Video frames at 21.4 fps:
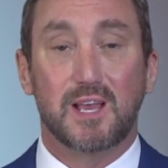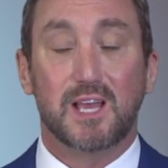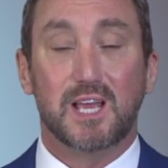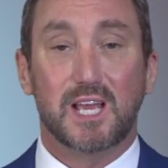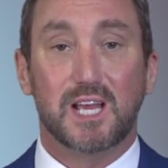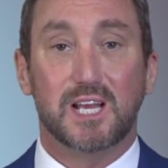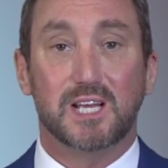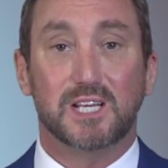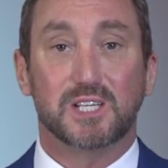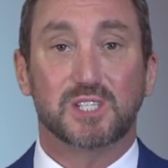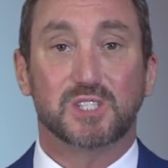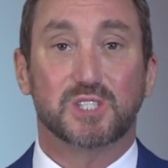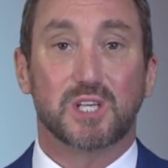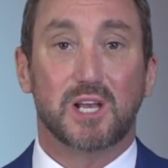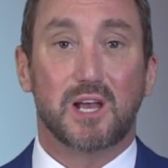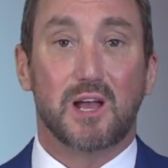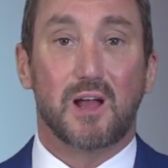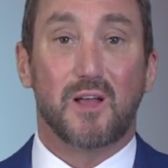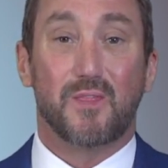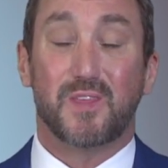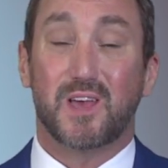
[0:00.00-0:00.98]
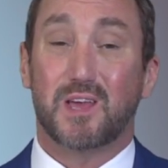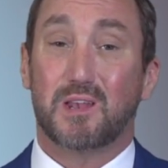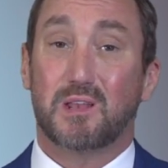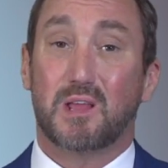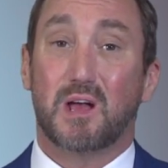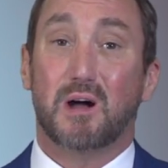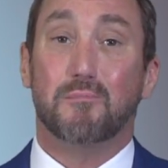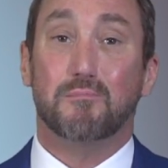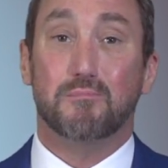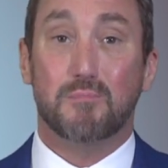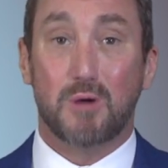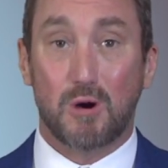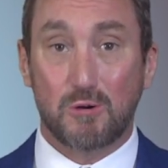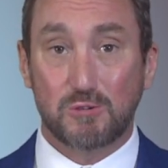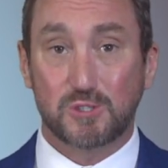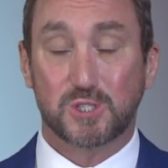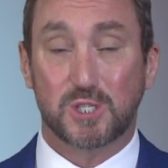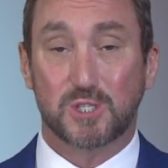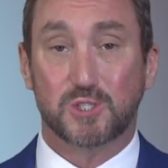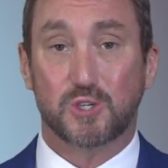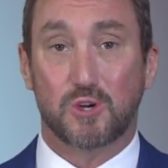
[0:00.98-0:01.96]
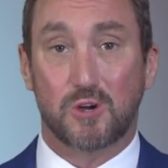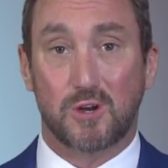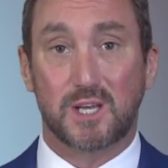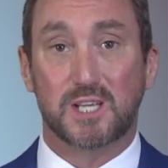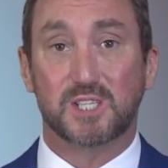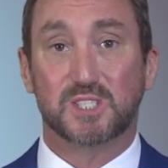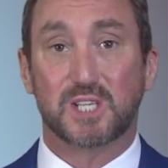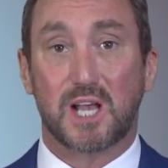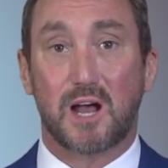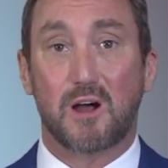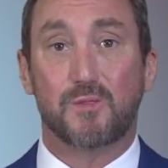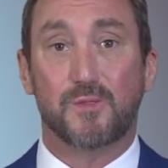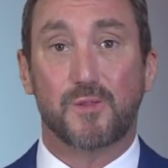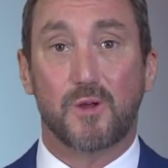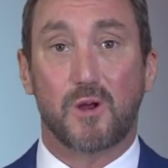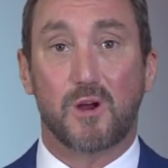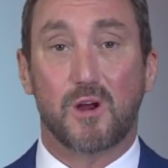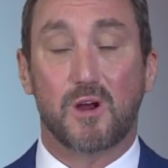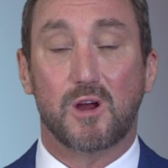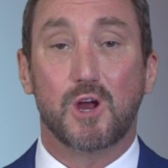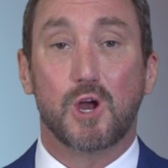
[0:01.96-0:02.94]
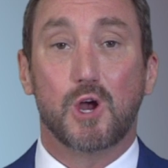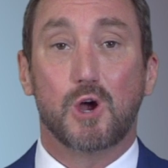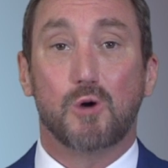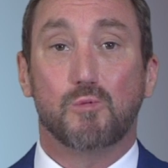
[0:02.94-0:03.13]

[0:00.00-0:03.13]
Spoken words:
is that most attorneys out there